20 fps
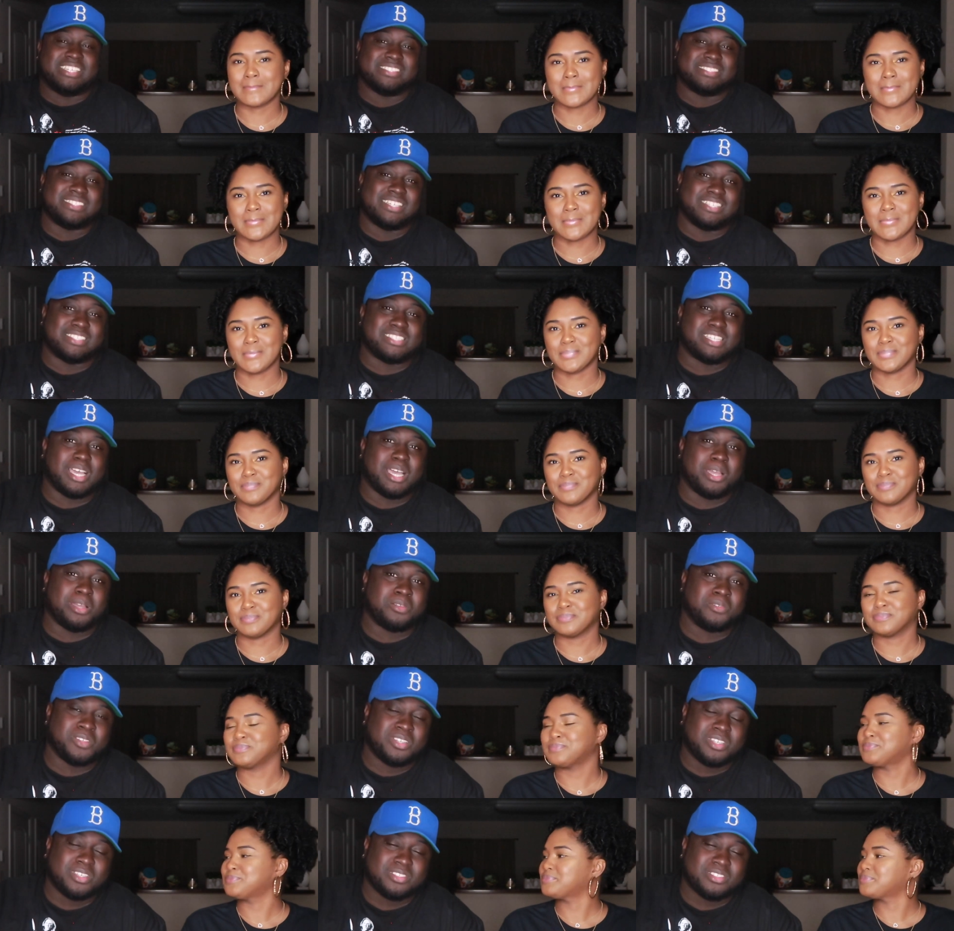Speaker 1: is that
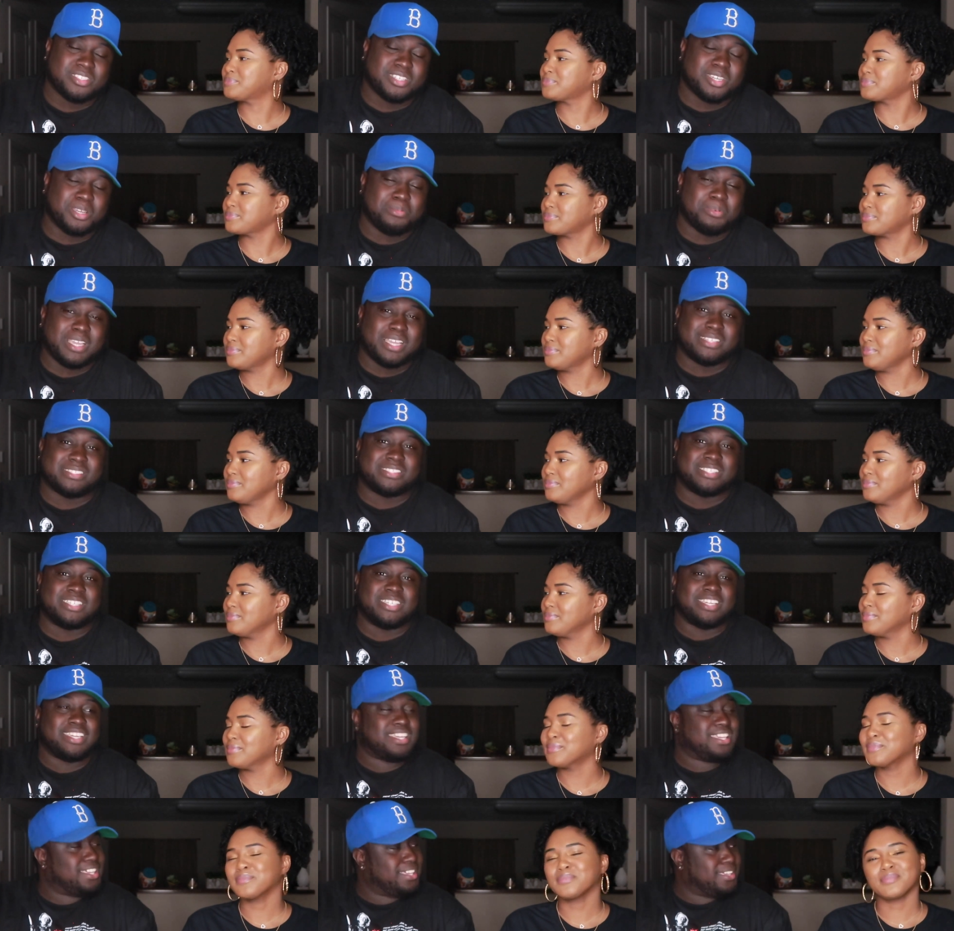time to come down to
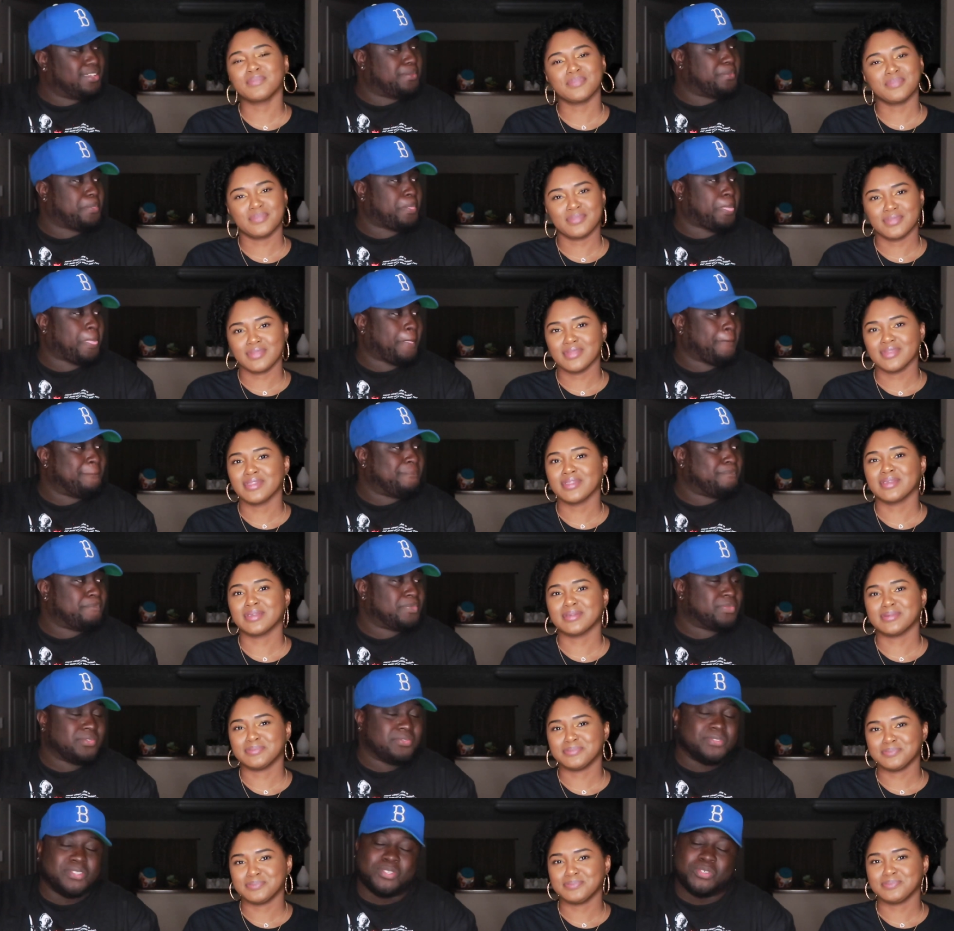the end.
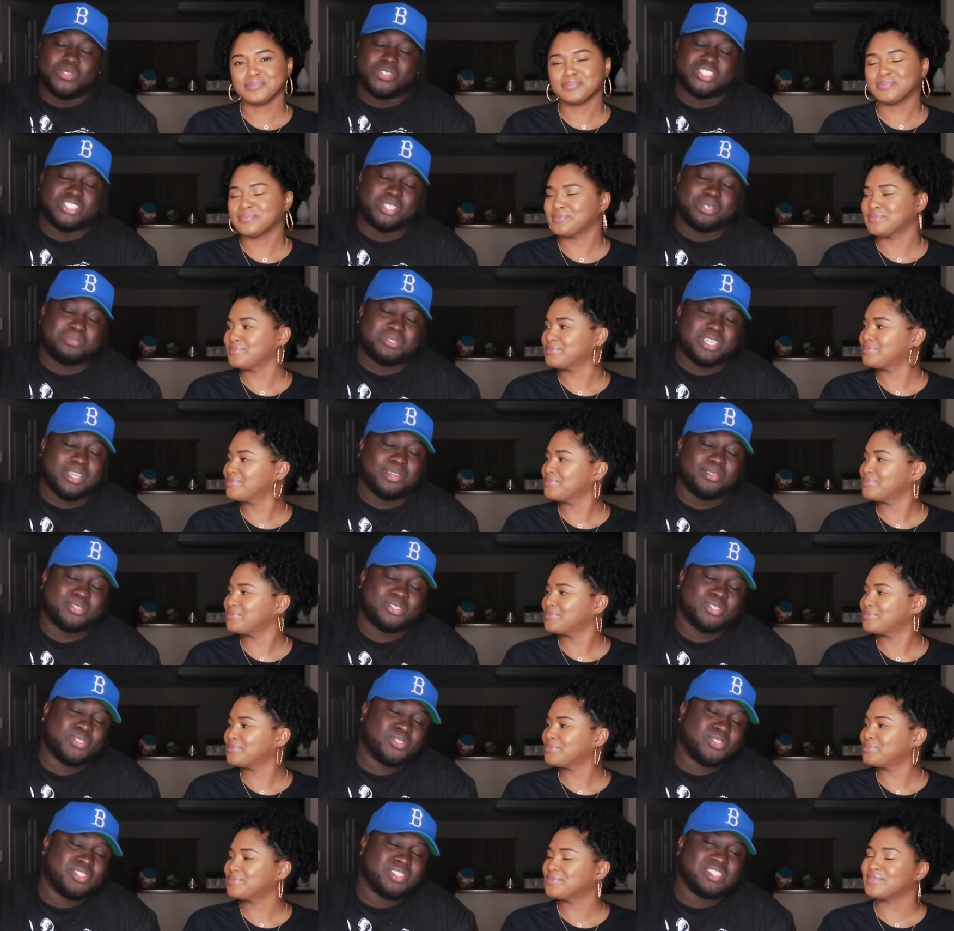We do it sometime
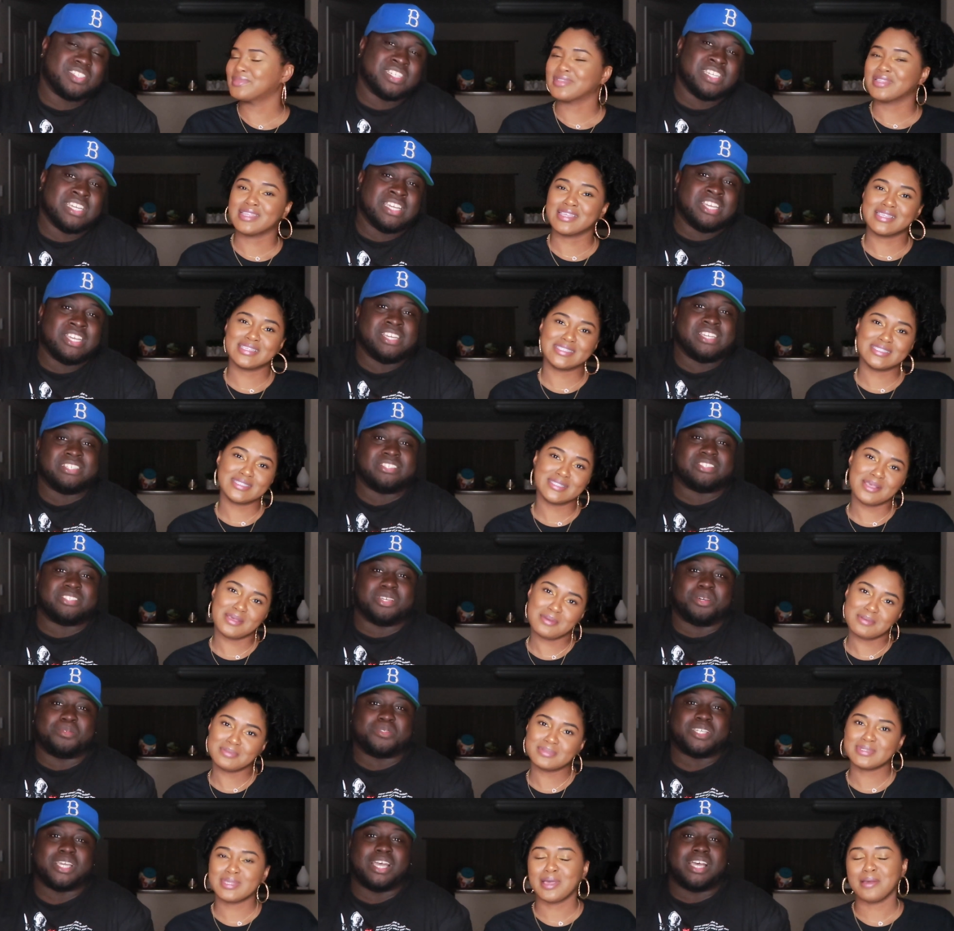sooner,
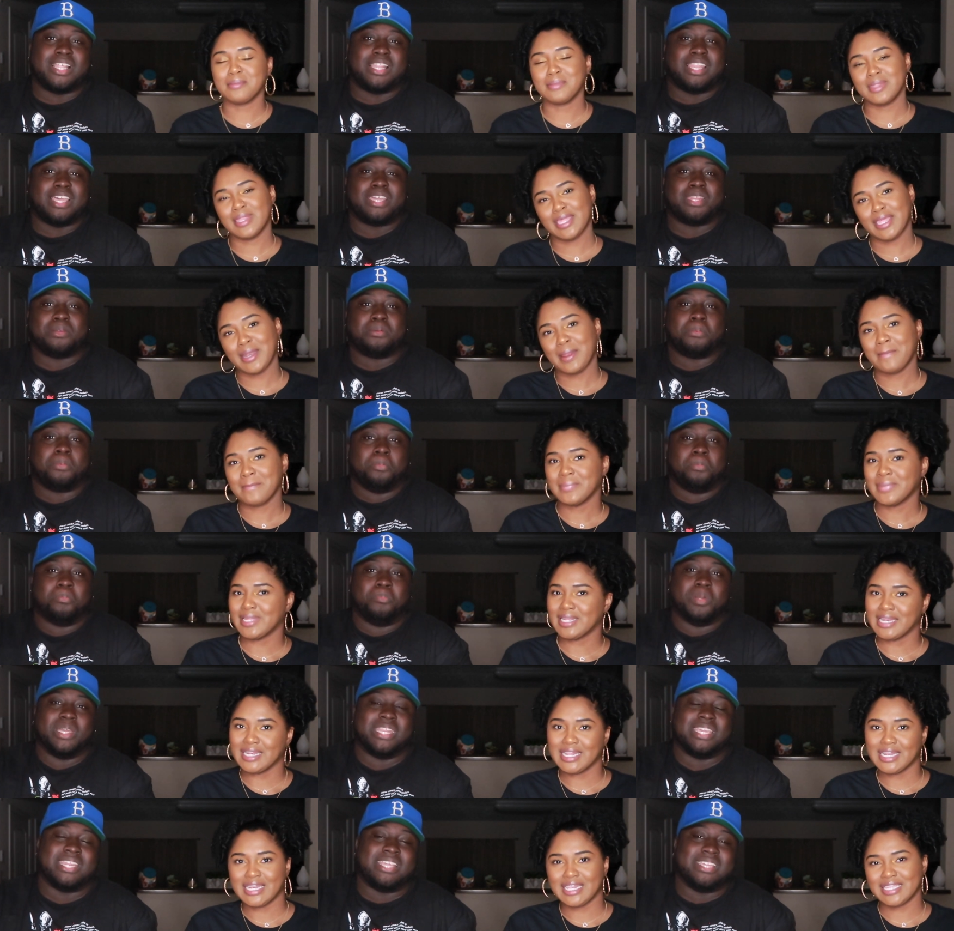sometime later,
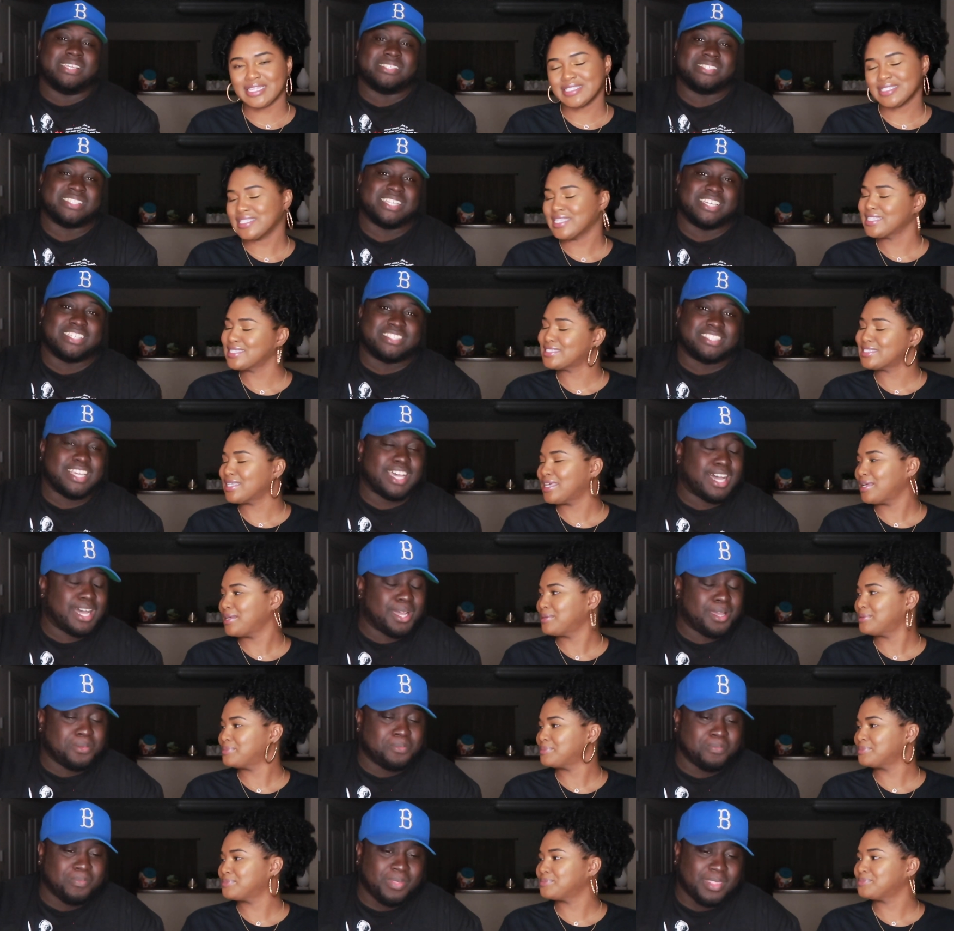but it is that
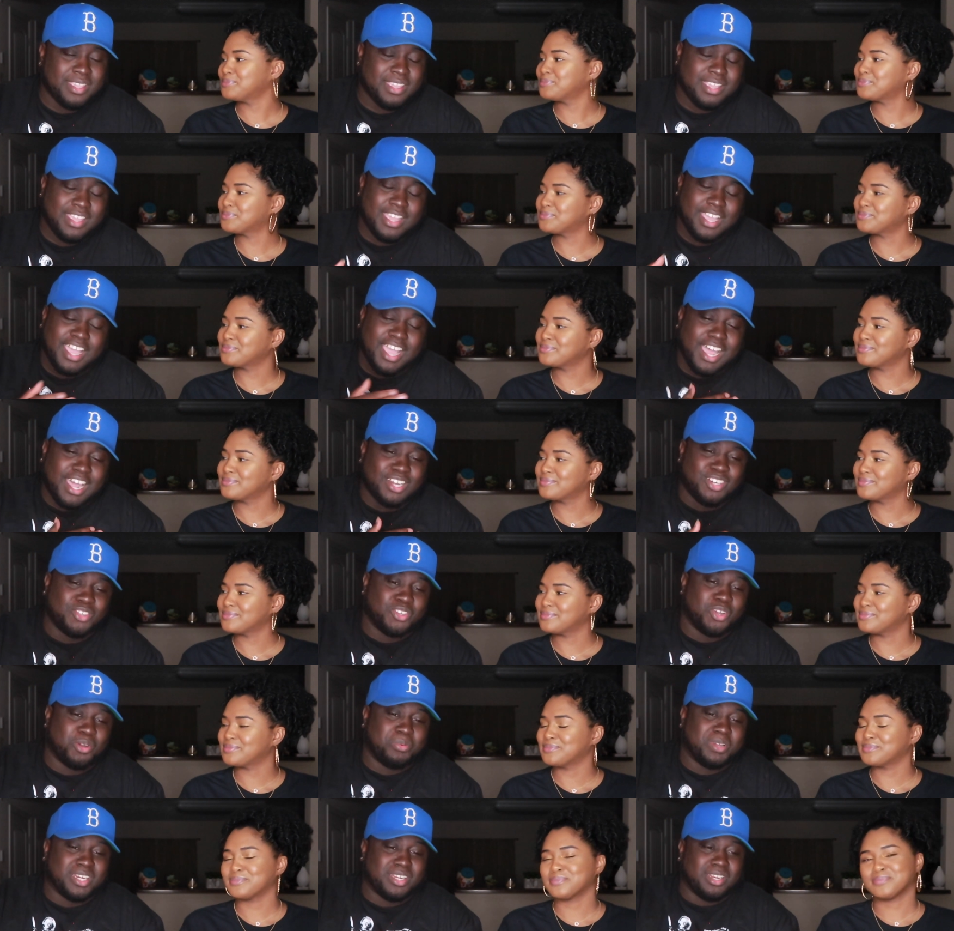time. I do
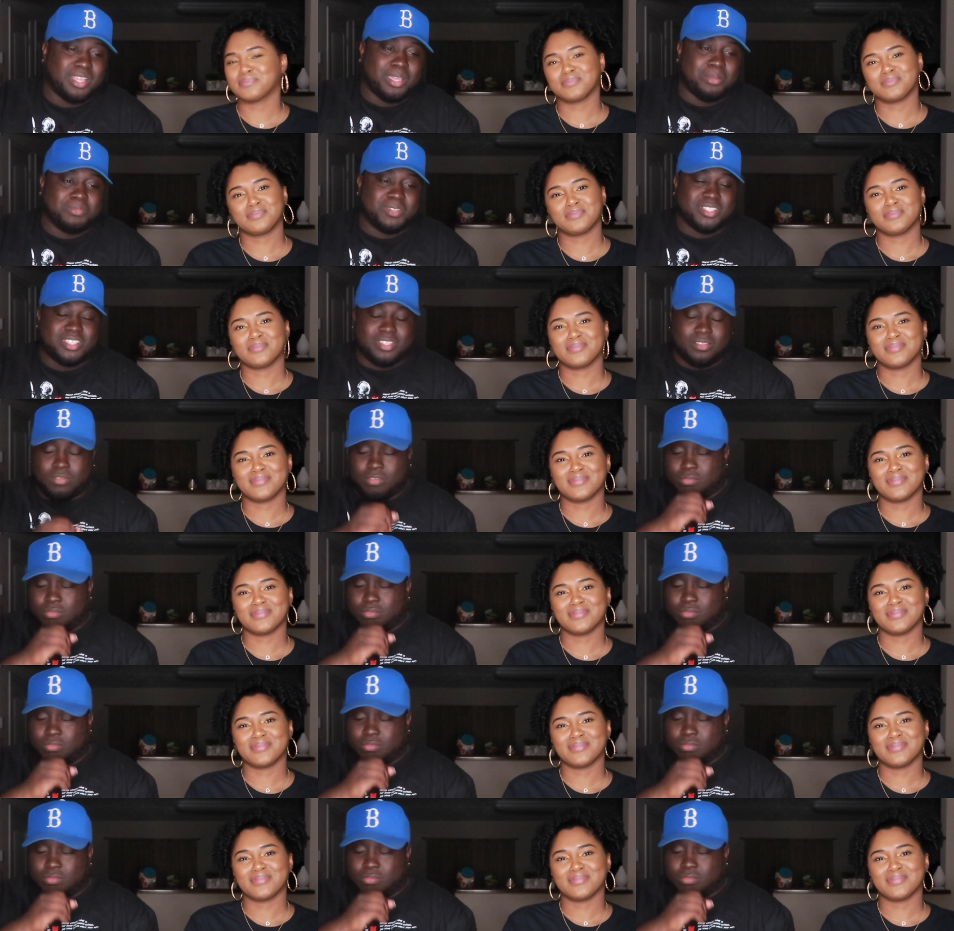go by the name